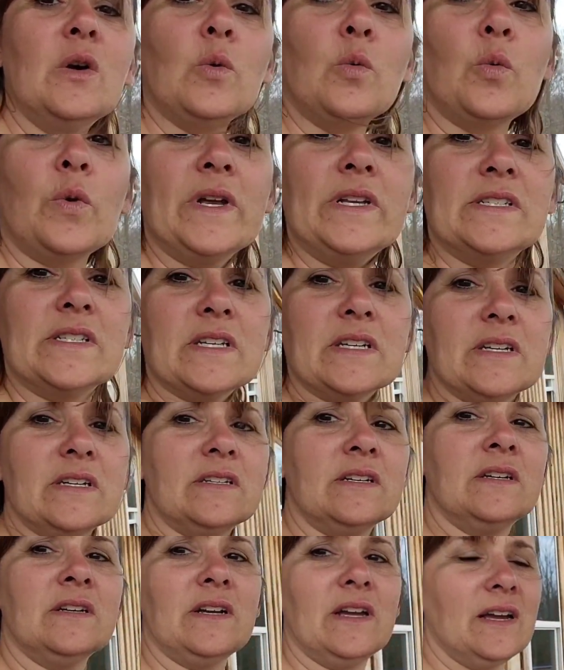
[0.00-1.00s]
We
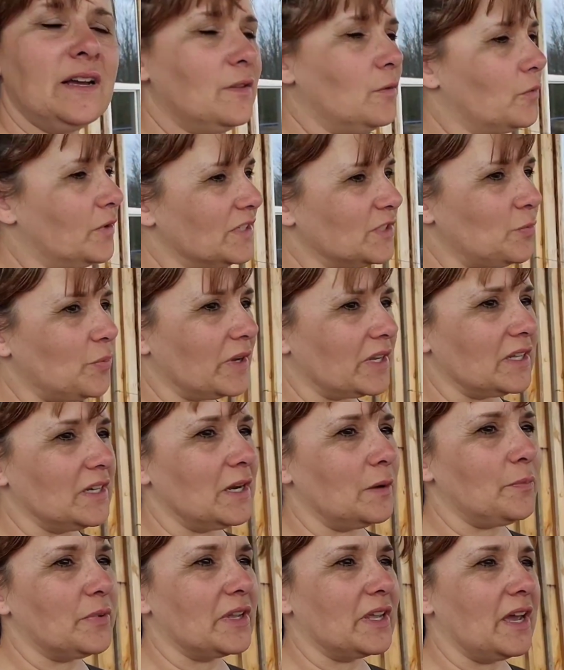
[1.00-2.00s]
did, the wind's picking
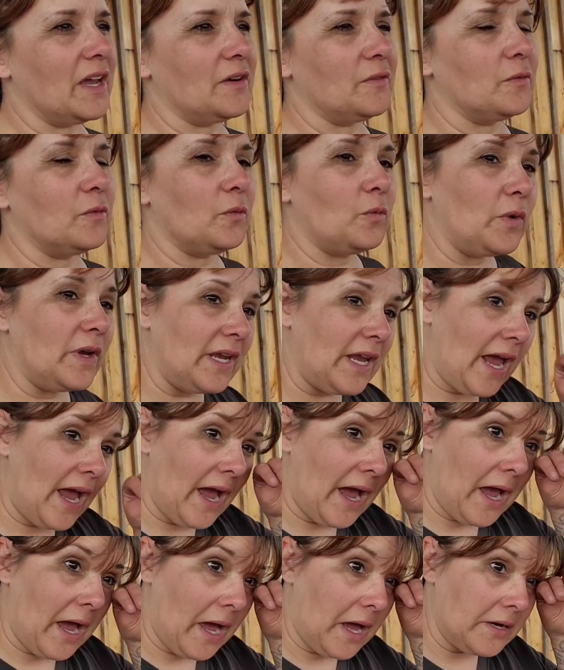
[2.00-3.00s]
up again. We
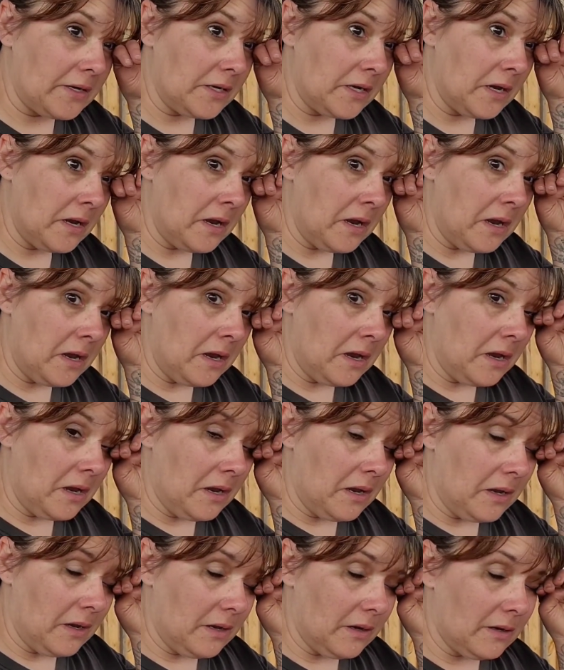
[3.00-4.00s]
had
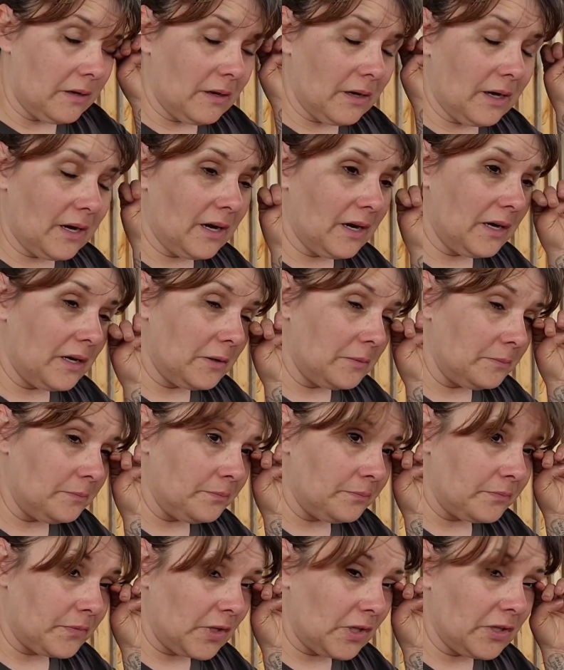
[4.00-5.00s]
a
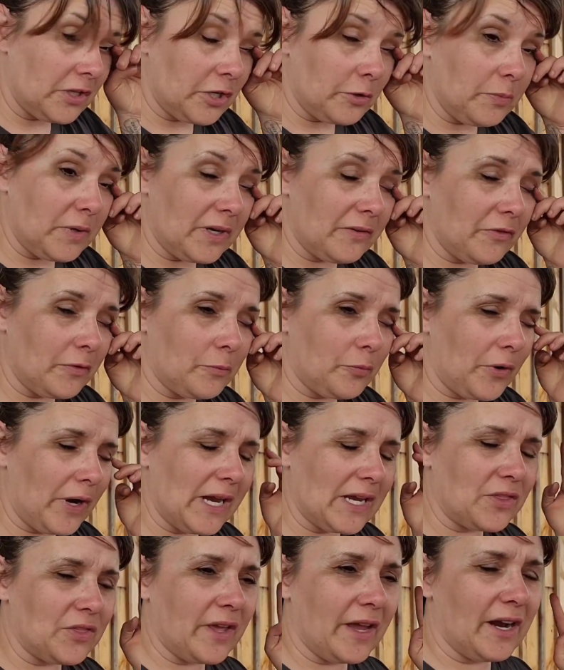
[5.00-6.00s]
little bit of a
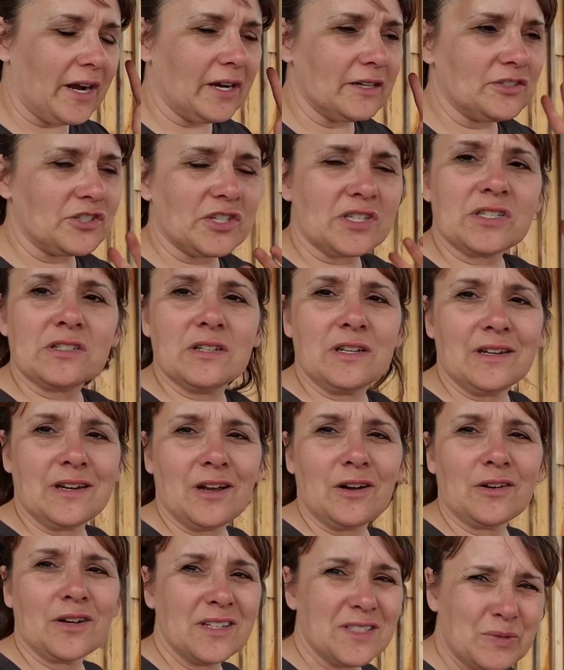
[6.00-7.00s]
break there, just,
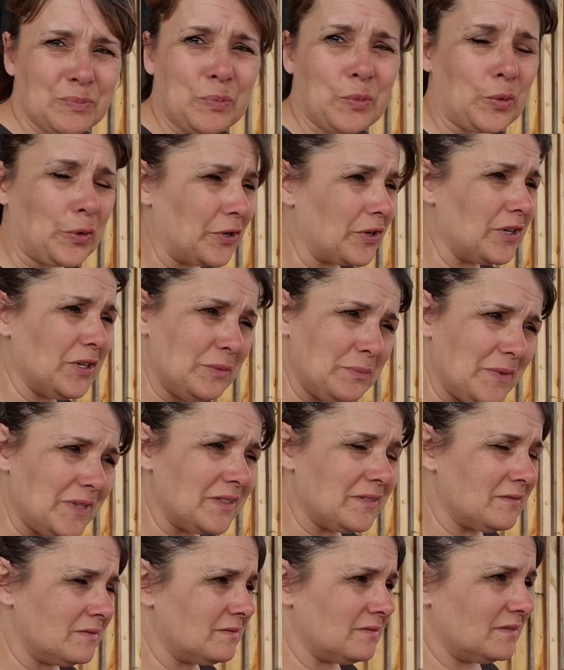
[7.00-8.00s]
because boredom
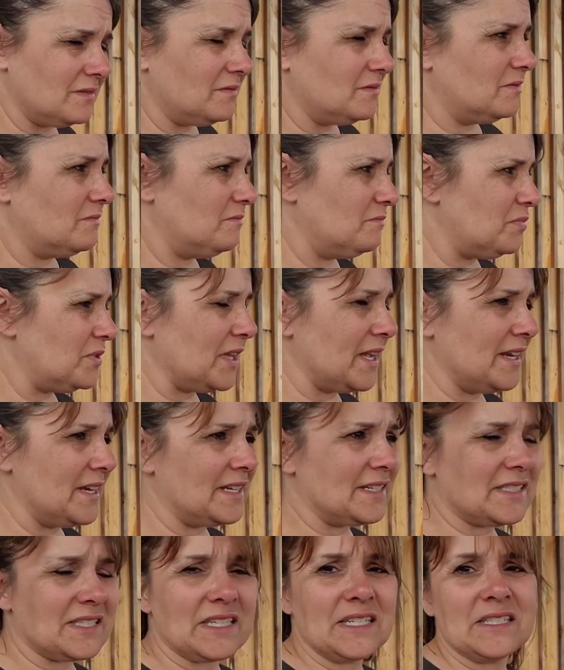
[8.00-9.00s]
and
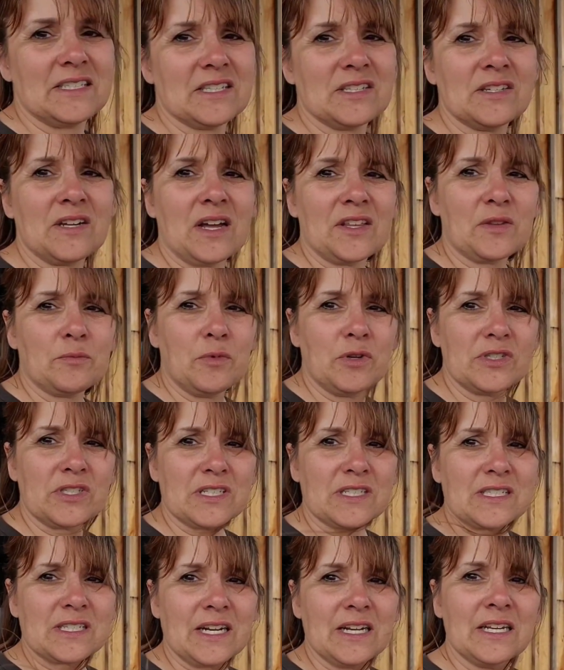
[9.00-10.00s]
planting seeds is not the
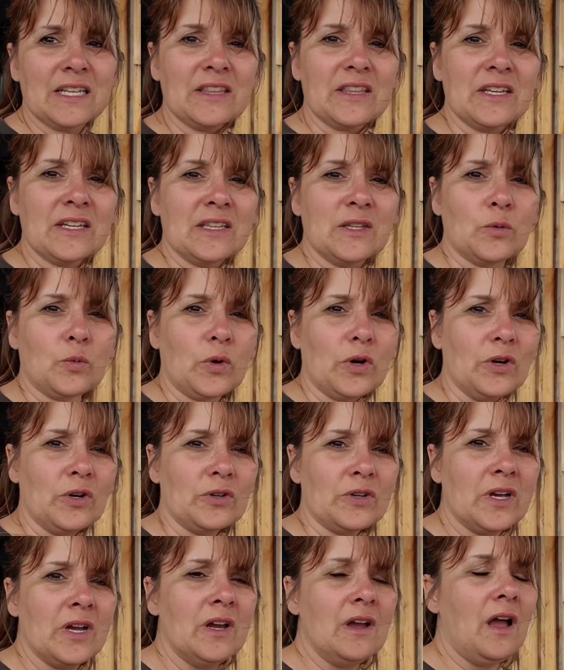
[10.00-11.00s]
most exciting thing in the
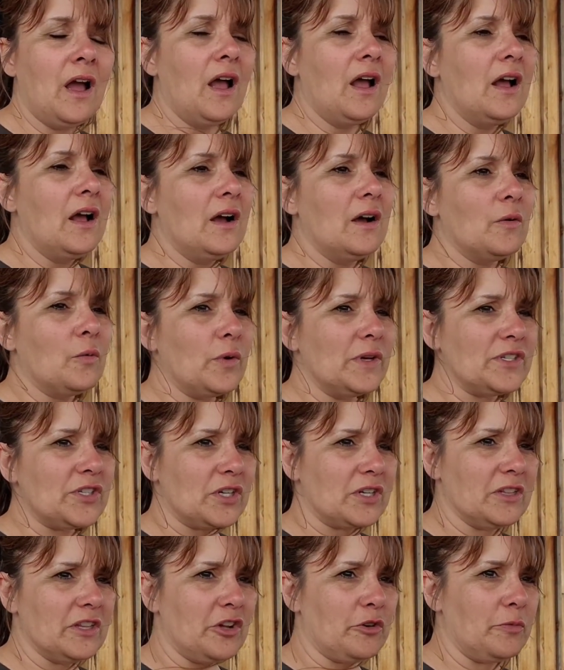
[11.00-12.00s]
world. We
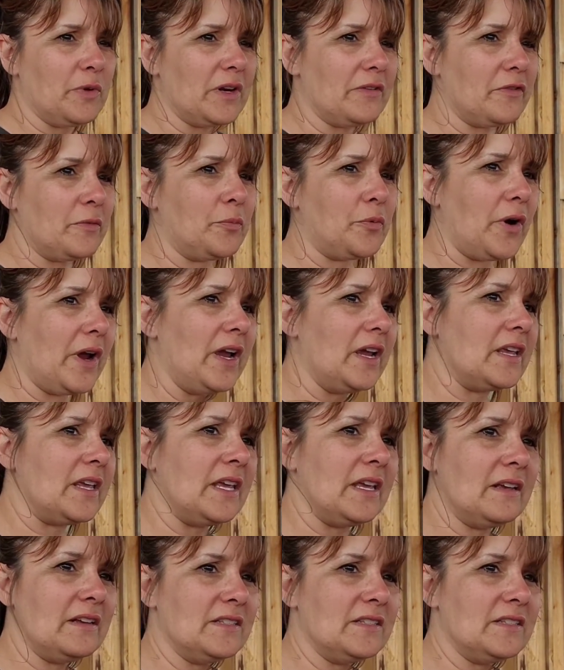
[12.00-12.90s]
took a little bit of a break.